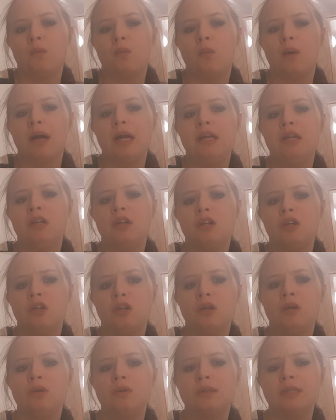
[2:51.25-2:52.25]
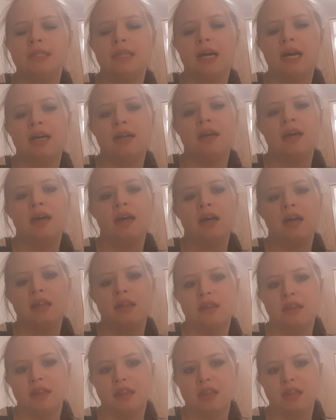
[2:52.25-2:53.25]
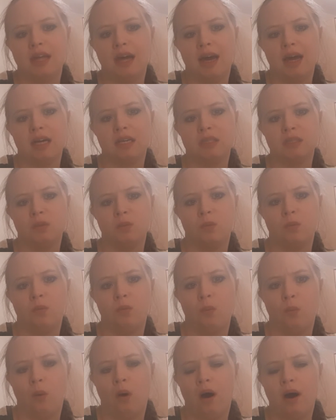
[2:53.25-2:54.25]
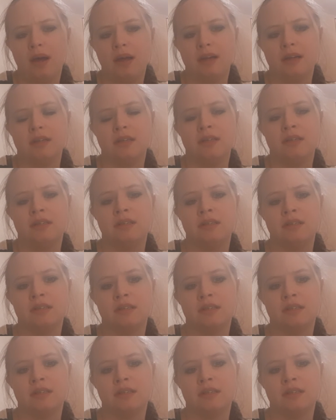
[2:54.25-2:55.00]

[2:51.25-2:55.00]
when you said X, Y, and